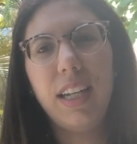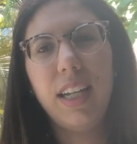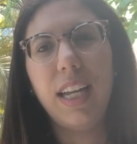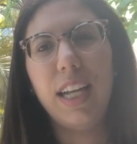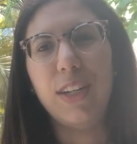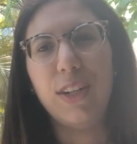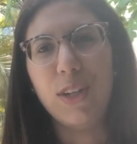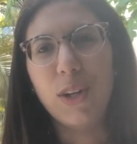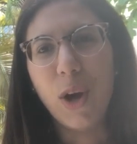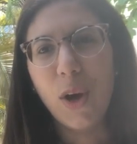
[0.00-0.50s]

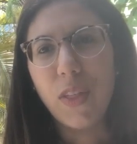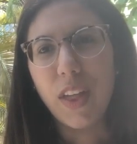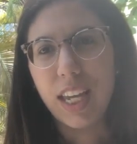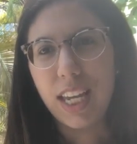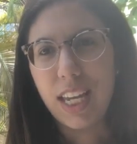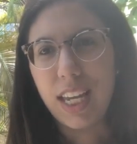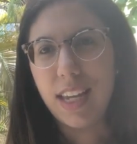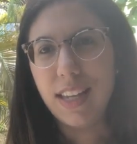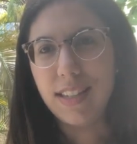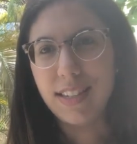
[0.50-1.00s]
and you know that
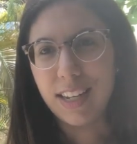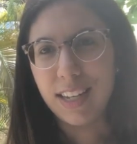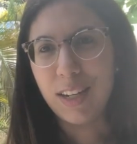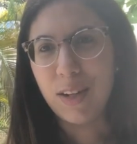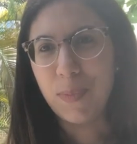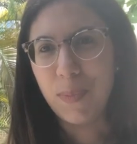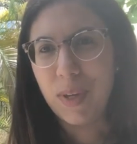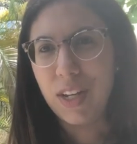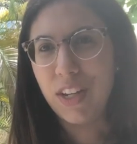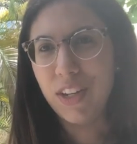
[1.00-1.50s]
he's going
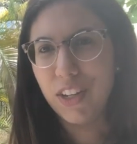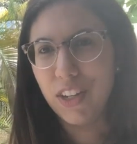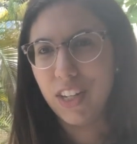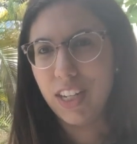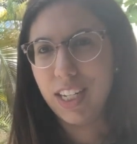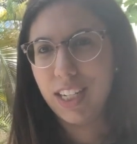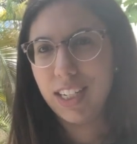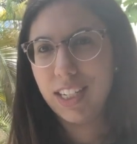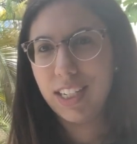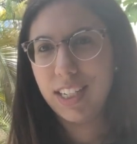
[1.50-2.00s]
to be
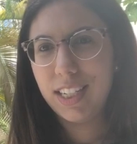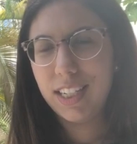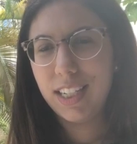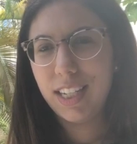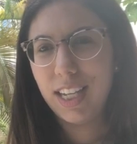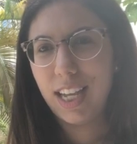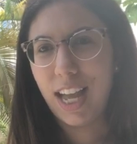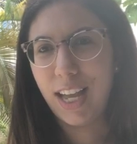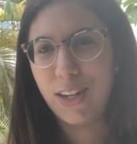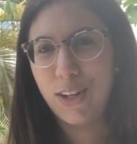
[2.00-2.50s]
good,
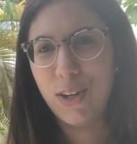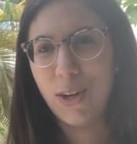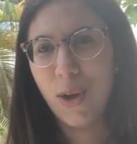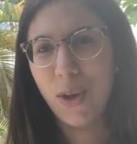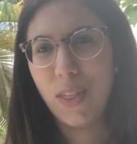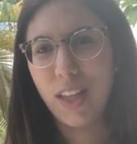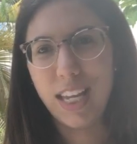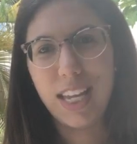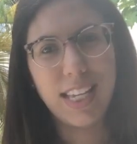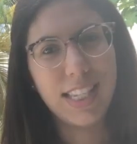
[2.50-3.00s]
and you
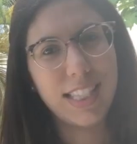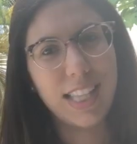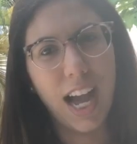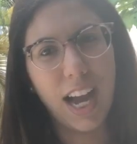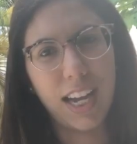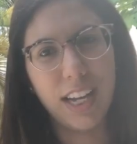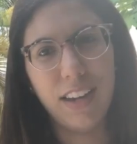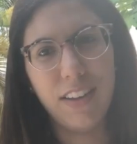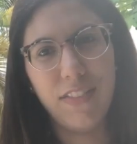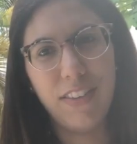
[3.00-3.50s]
know that he's
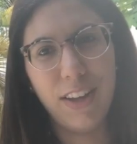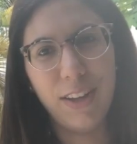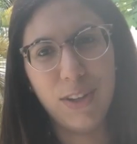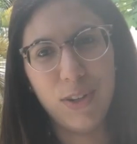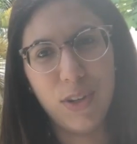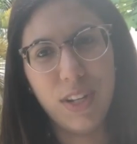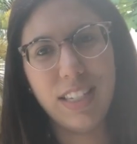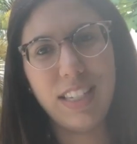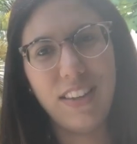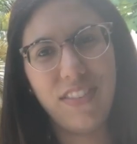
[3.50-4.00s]
not going to fail
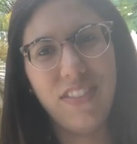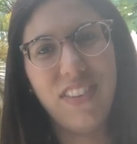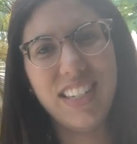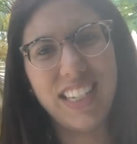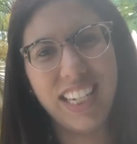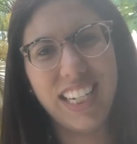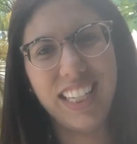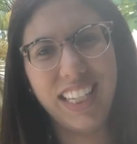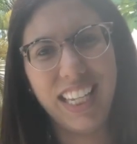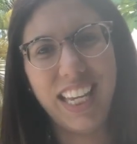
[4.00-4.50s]
you because he
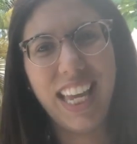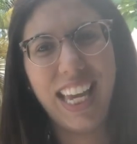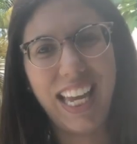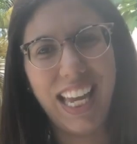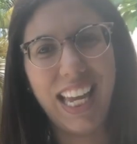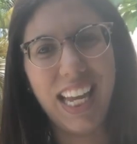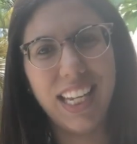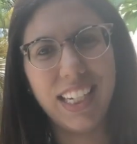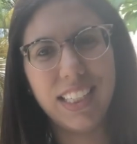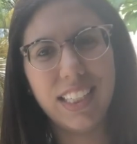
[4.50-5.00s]
physically
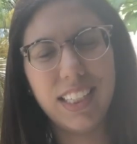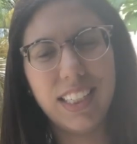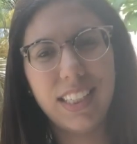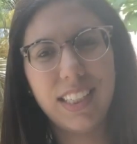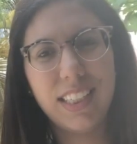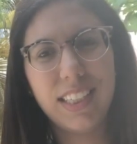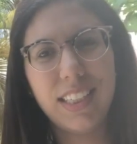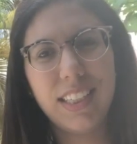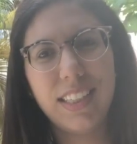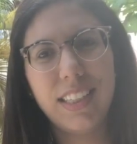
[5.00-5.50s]
can't,
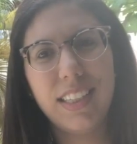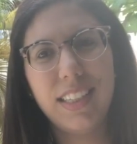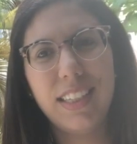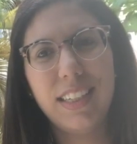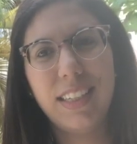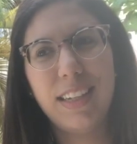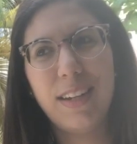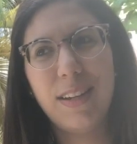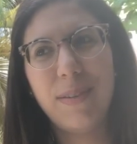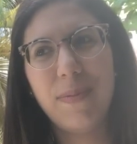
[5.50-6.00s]

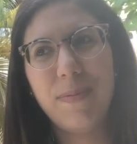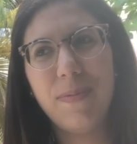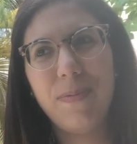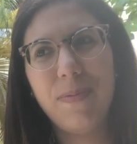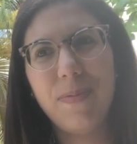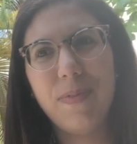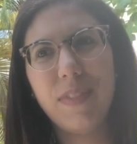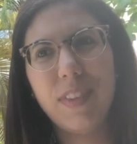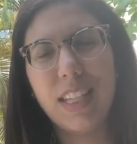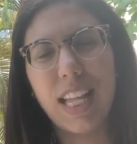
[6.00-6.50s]

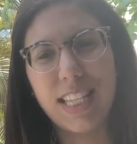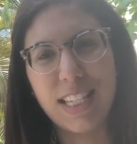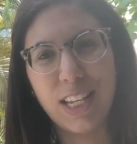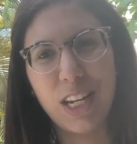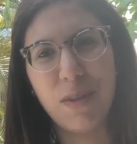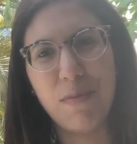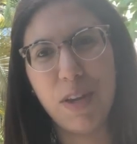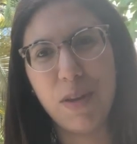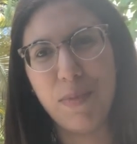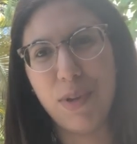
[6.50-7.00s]
that's
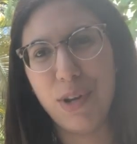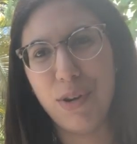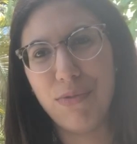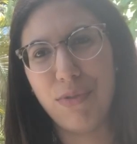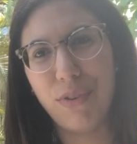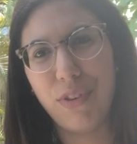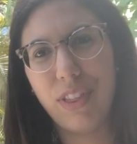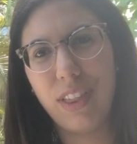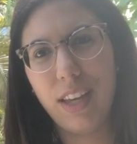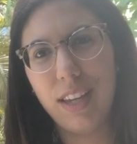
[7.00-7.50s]
going to be a
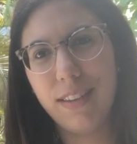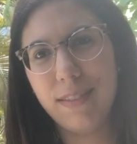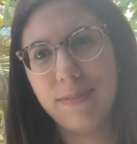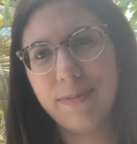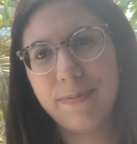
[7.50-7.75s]
beautiful thing.